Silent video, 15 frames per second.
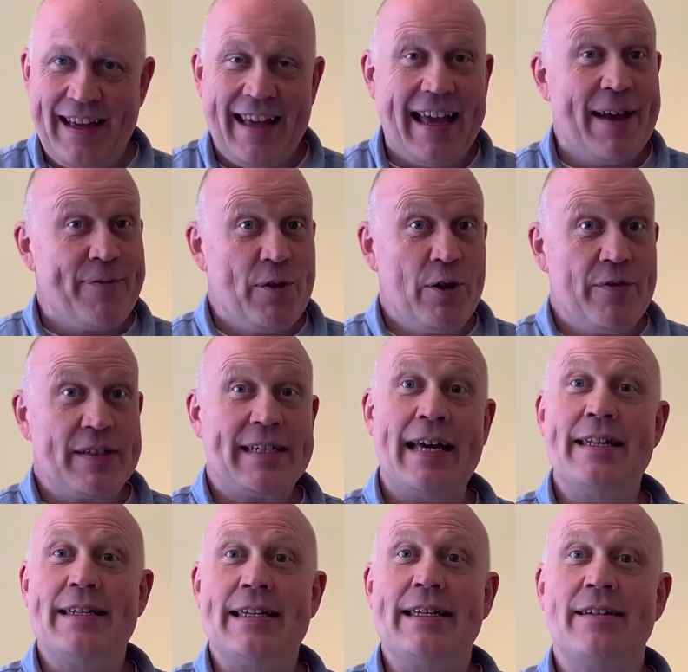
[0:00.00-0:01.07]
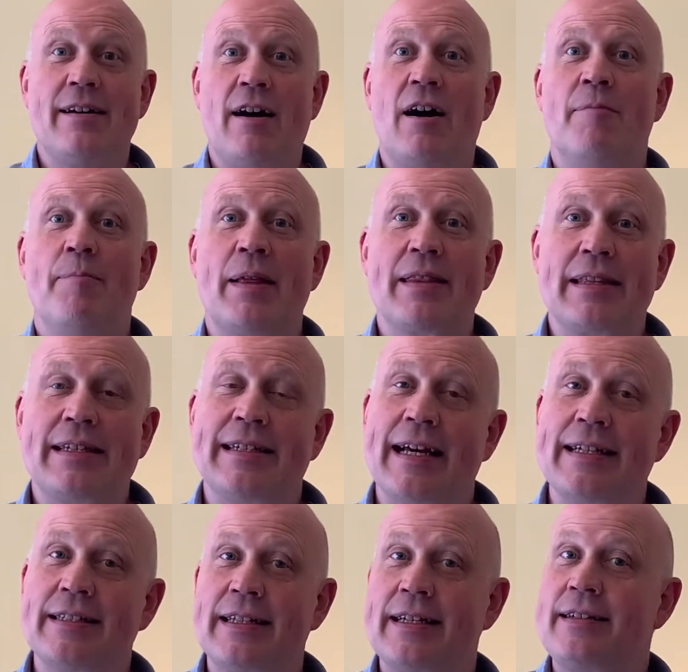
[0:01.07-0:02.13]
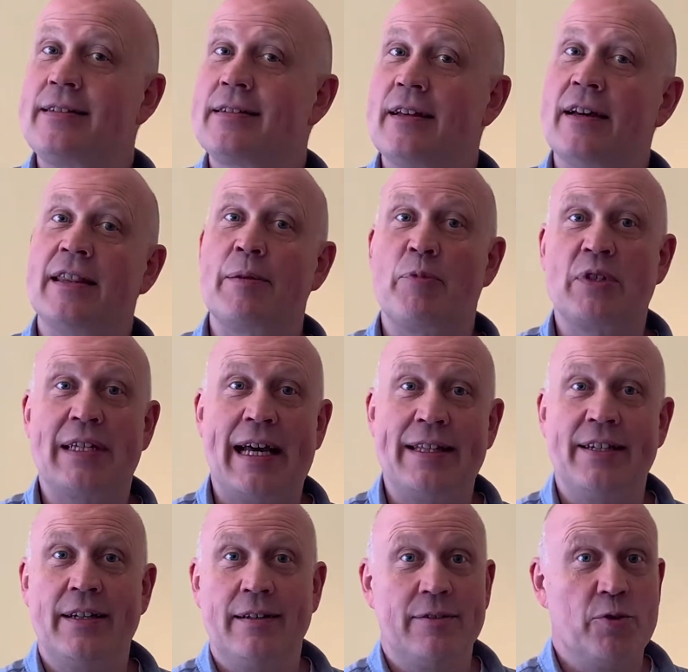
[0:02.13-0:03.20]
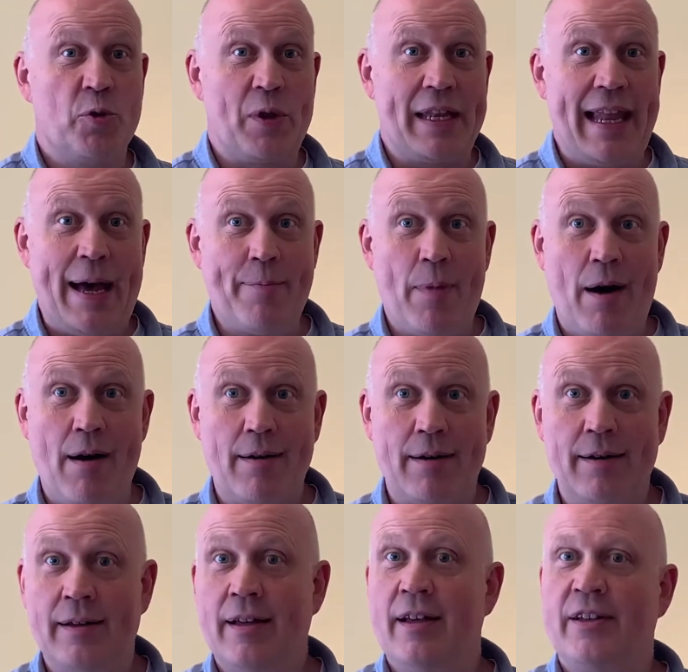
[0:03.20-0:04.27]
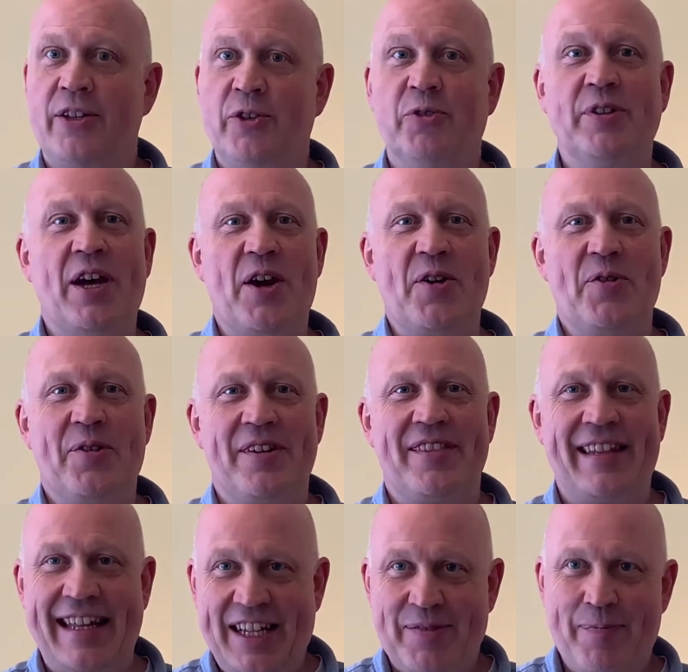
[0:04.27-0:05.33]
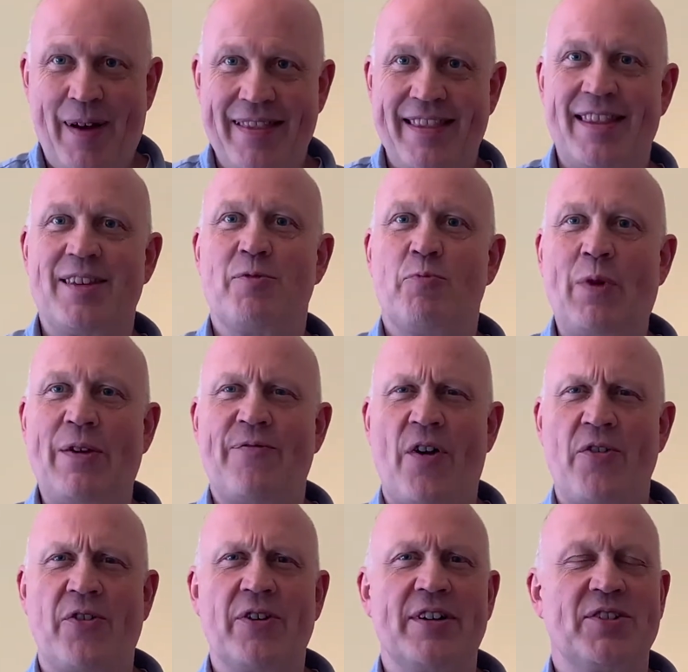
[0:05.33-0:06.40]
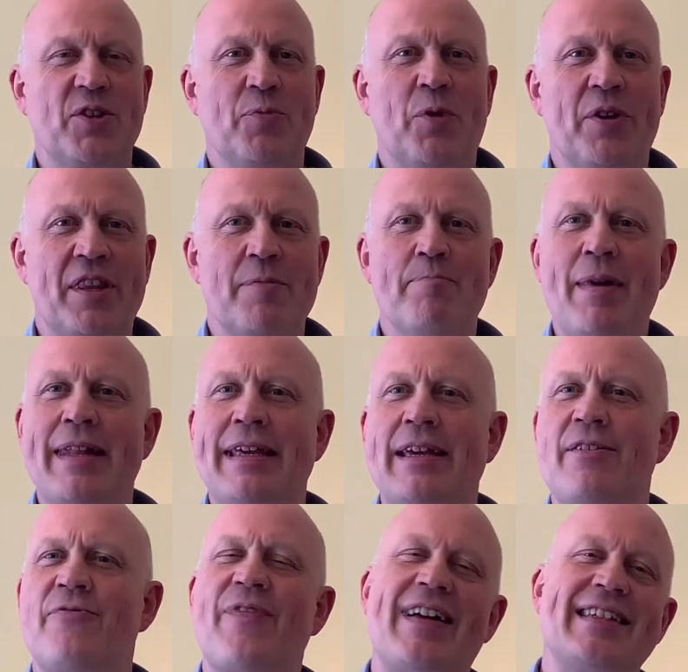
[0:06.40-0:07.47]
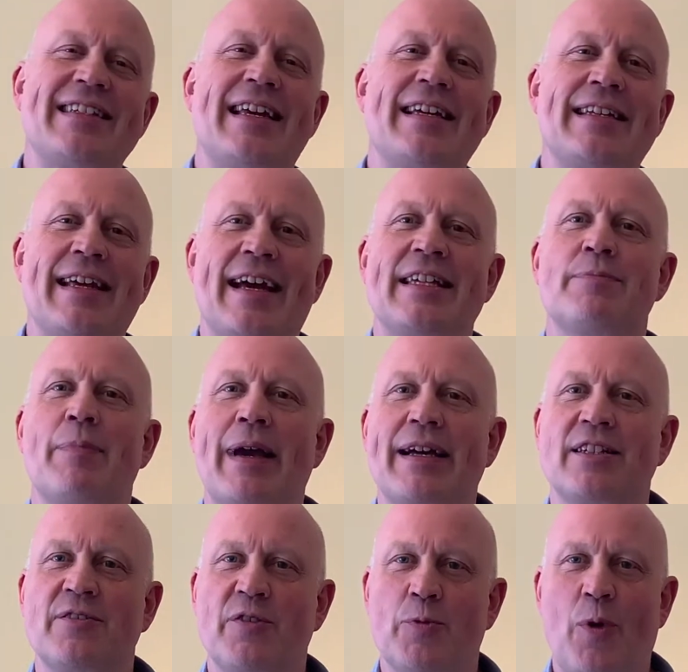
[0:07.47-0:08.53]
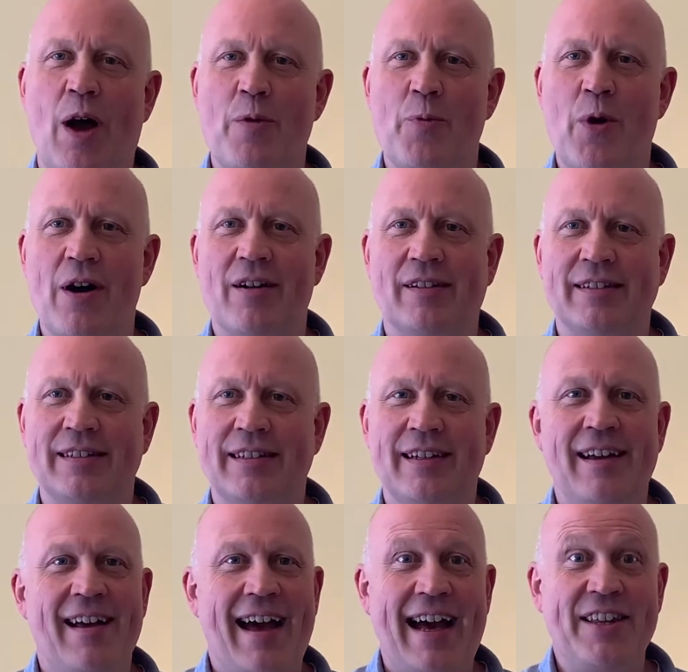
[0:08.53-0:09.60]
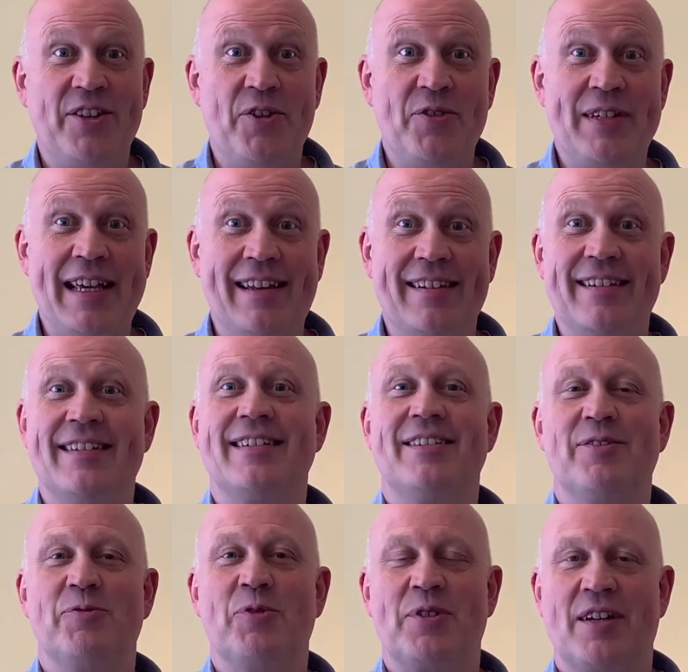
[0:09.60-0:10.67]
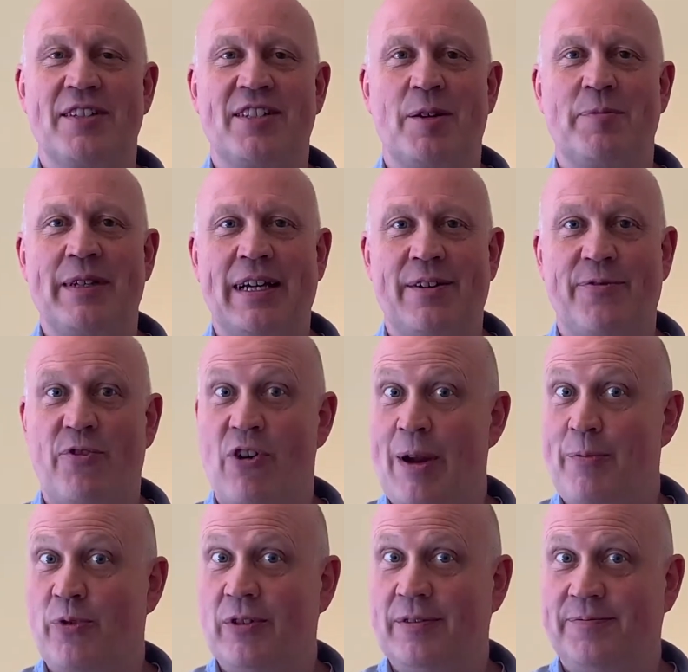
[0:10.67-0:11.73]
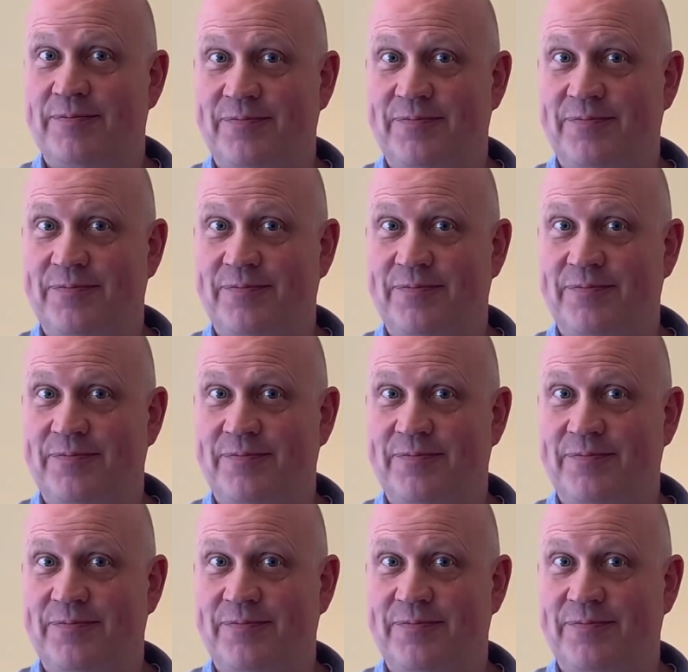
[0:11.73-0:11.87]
If you've attended our monthly tastings at the Britannia or the Landmark, you'll know that each month we focus on one of the many fascinating aspects of the wine world, and New Zealand was our subject for April.